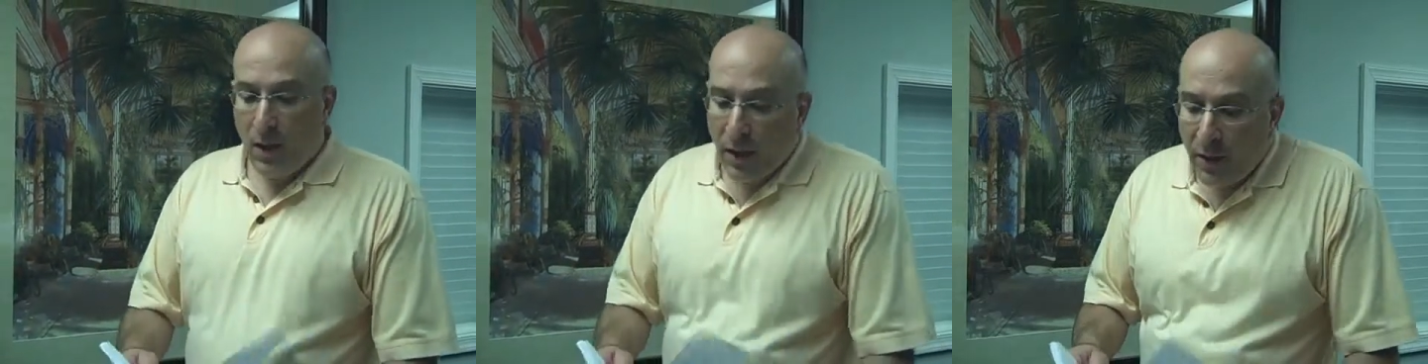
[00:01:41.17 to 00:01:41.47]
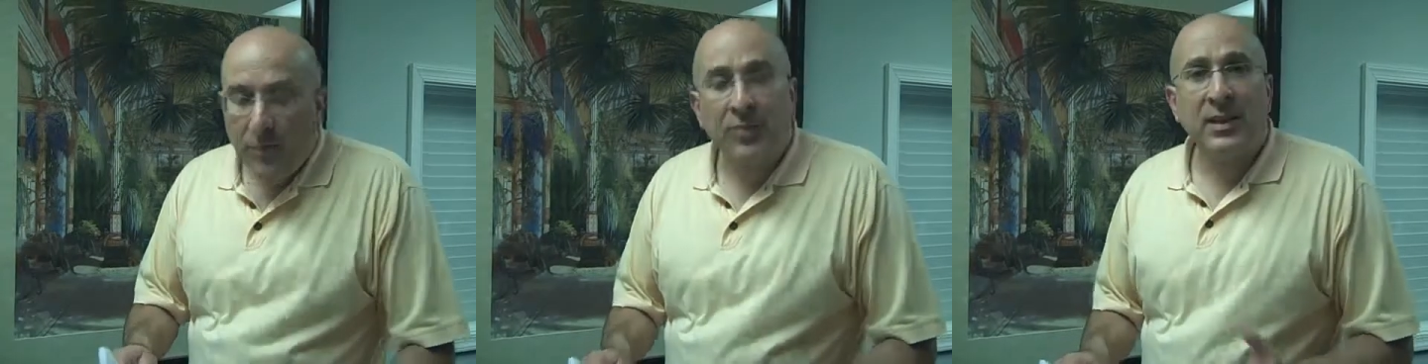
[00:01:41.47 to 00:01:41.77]

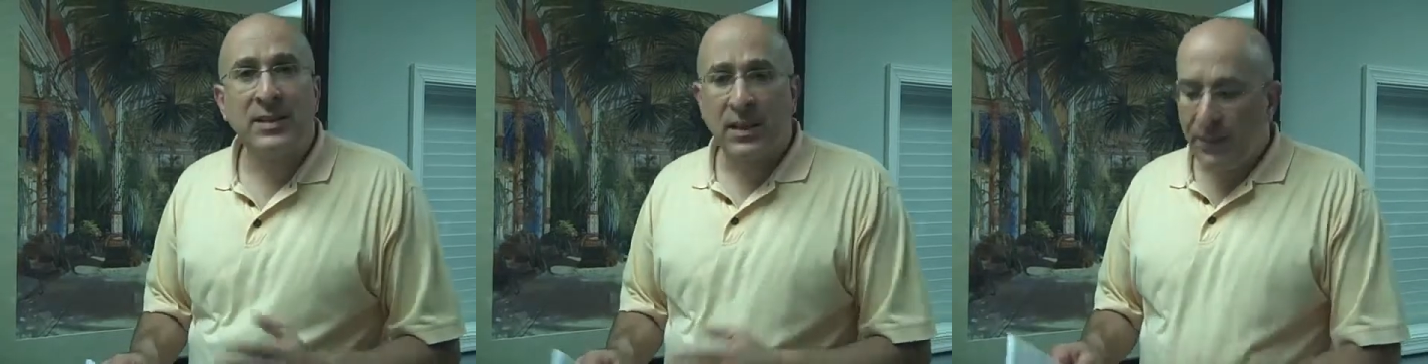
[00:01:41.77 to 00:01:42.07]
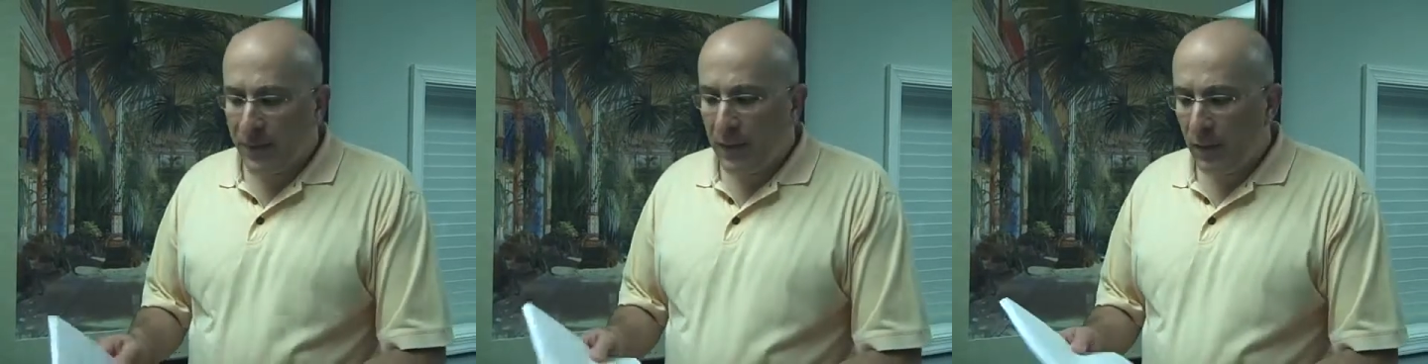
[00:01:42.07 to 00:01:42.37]
Other things I
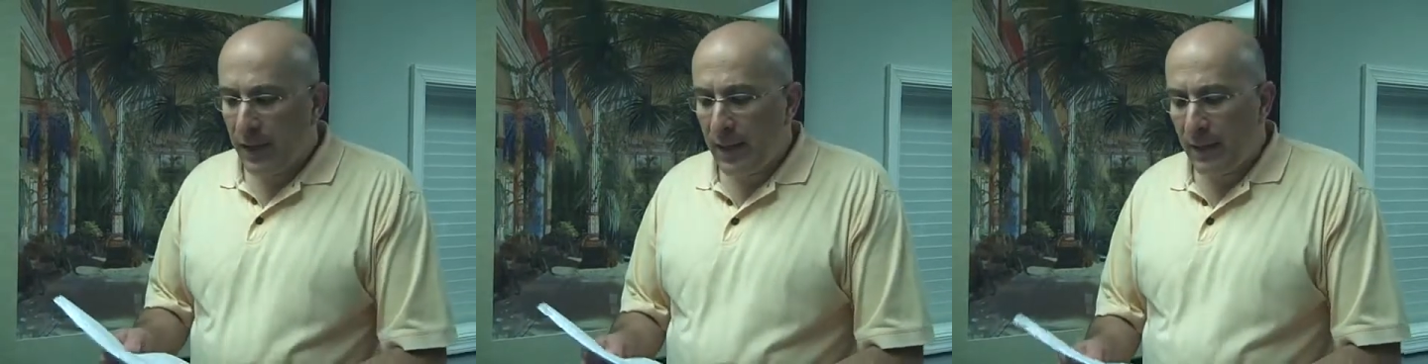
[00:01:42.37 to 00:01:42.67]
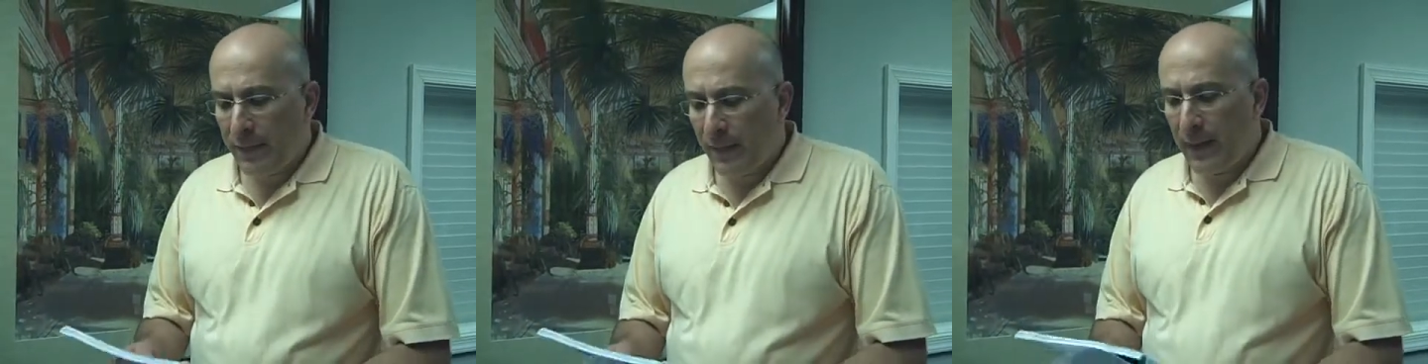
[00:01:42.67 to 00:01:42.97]
found
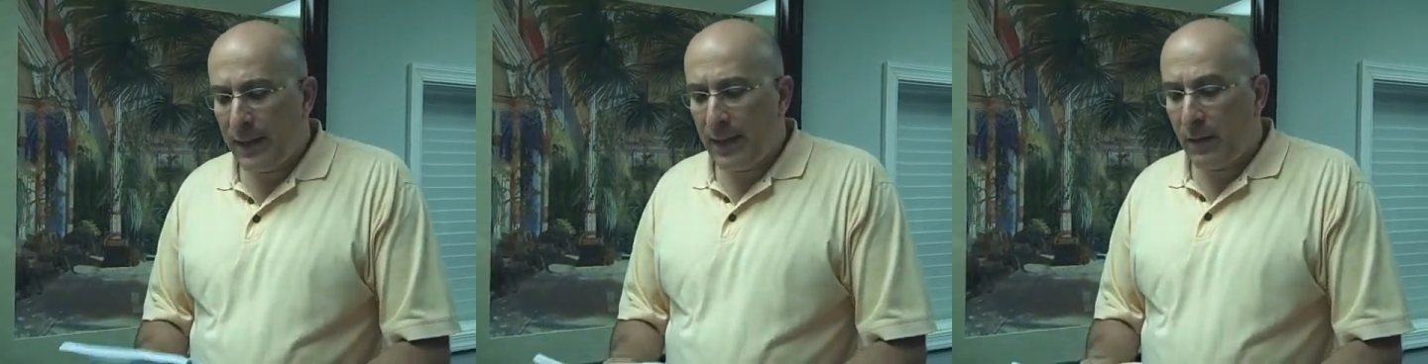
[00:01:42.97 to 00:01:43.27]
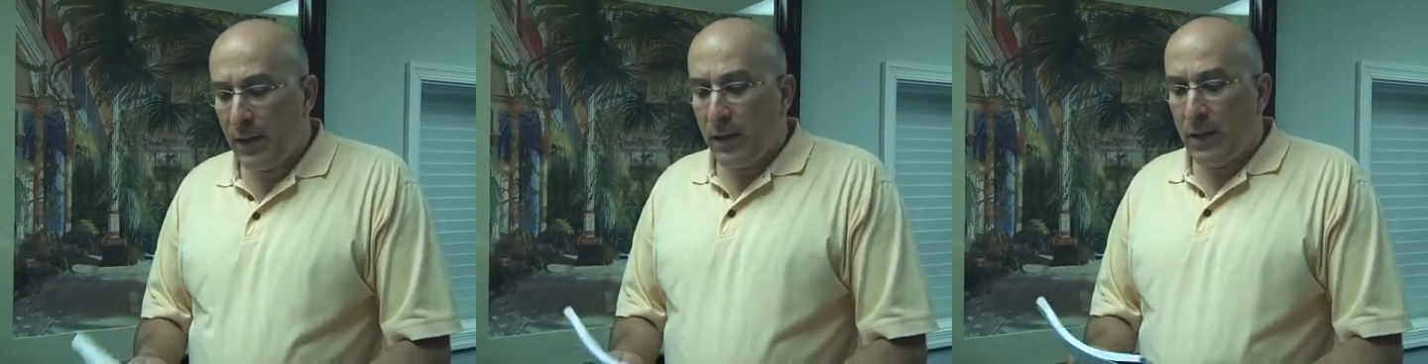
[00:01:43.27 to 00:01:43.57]

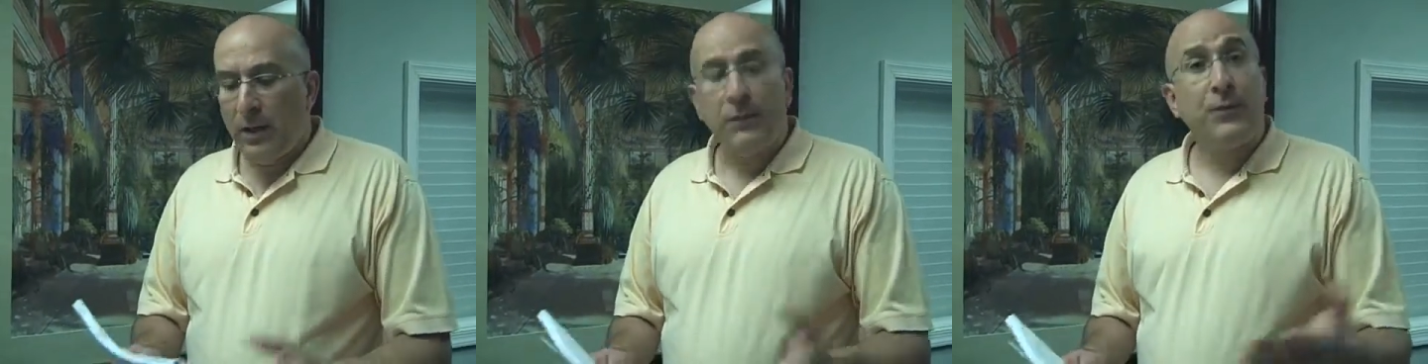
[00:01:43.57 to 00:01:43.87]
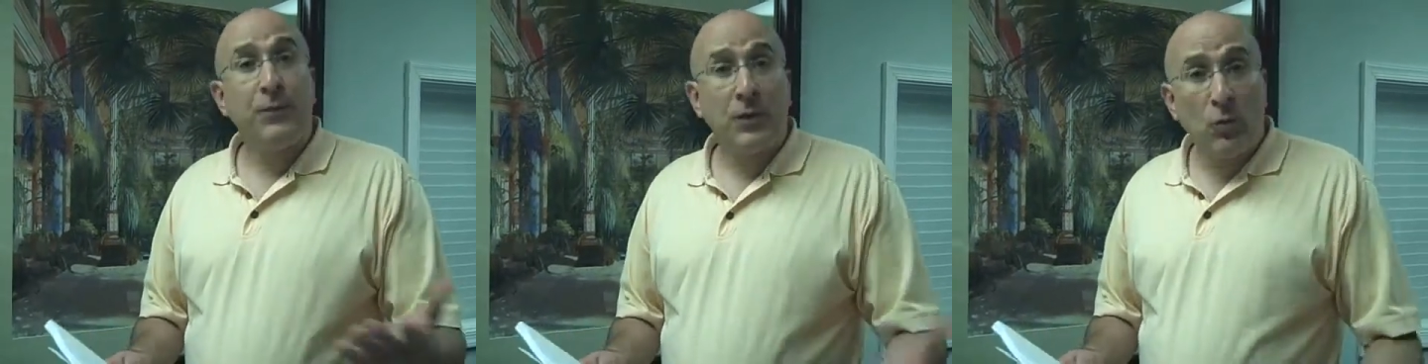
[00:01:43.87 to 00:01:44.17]
out
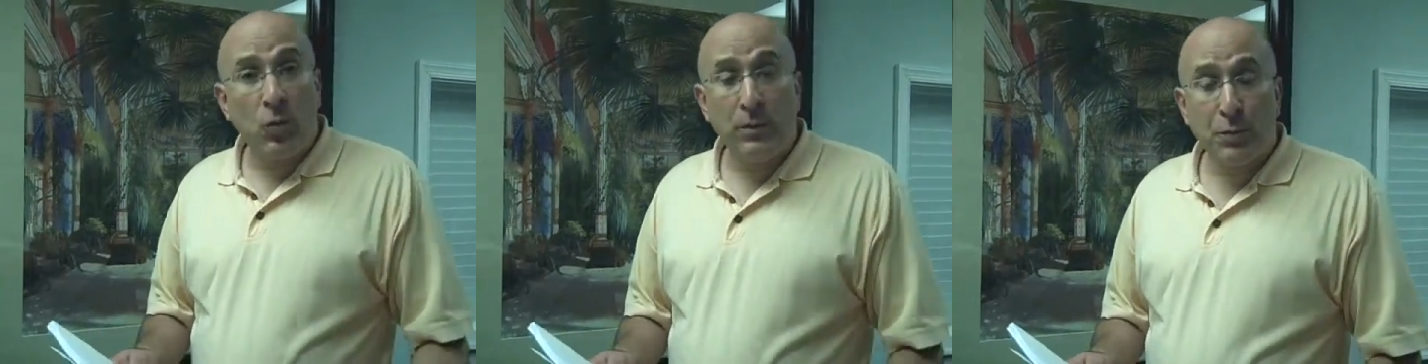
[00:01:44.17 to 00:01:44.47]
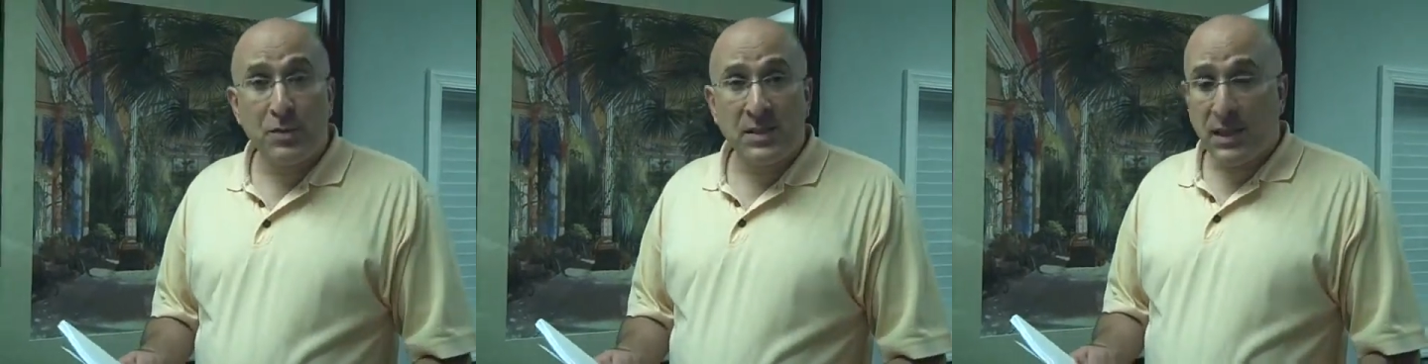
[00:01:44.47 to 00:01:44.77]

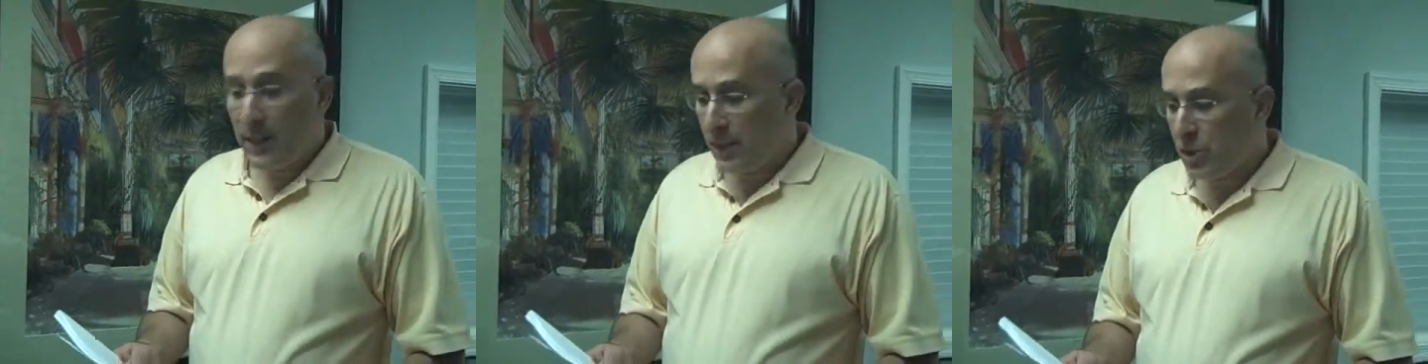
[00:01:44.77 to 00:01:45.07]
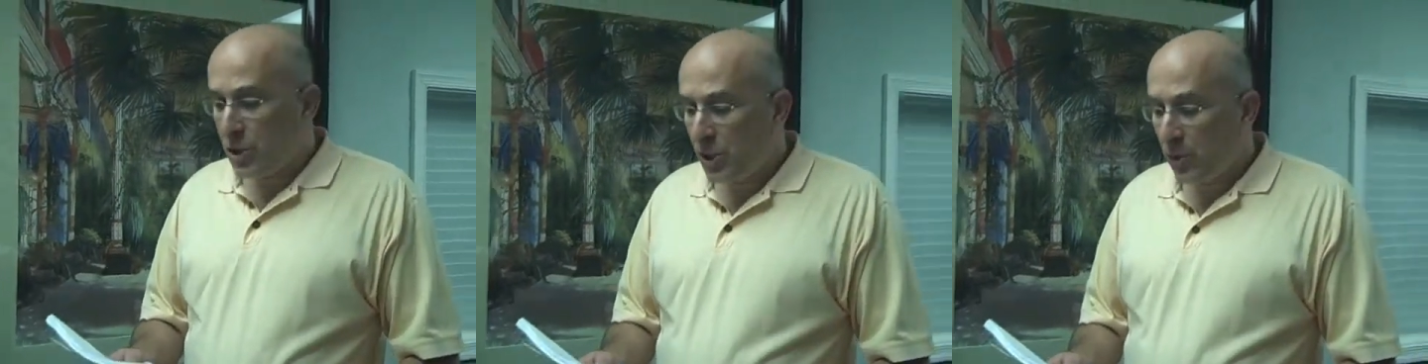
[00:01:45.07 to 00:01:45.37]
51% had
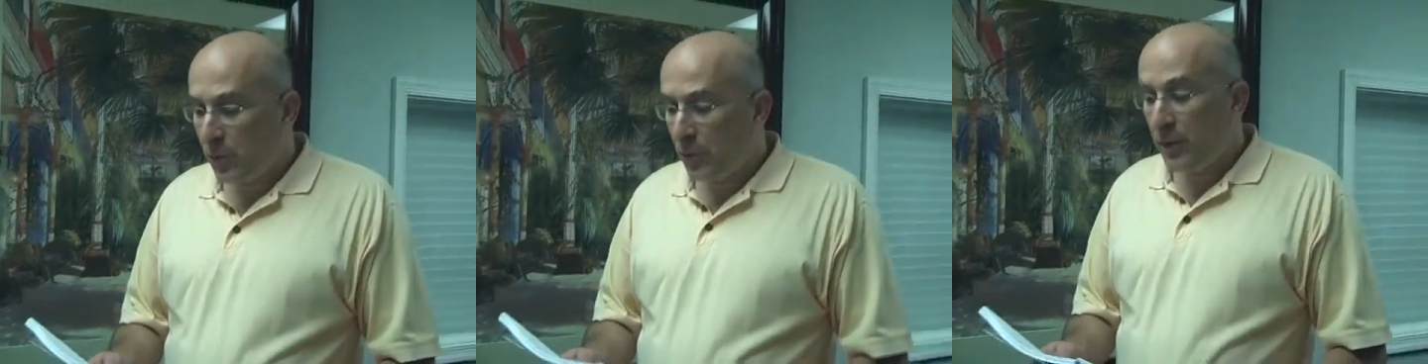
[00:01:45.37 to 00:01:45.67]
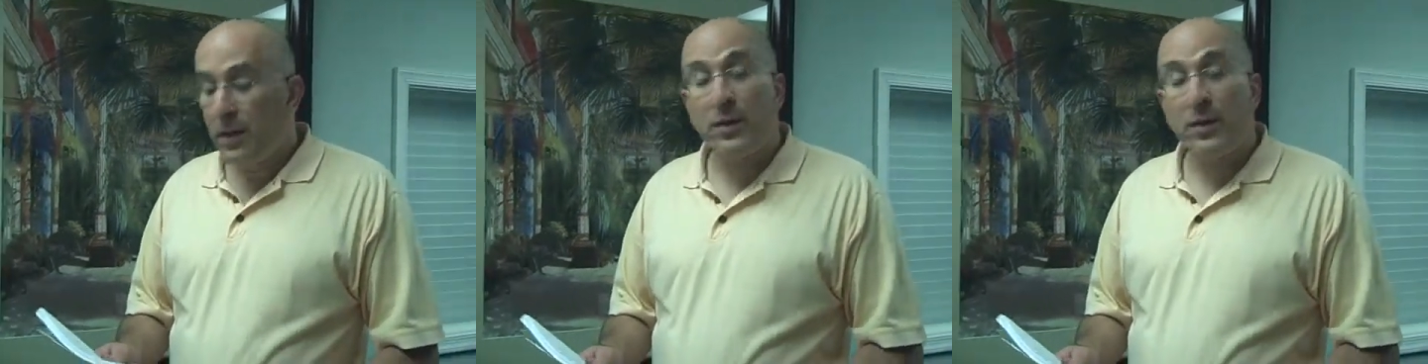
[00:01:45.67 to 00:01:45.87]
children,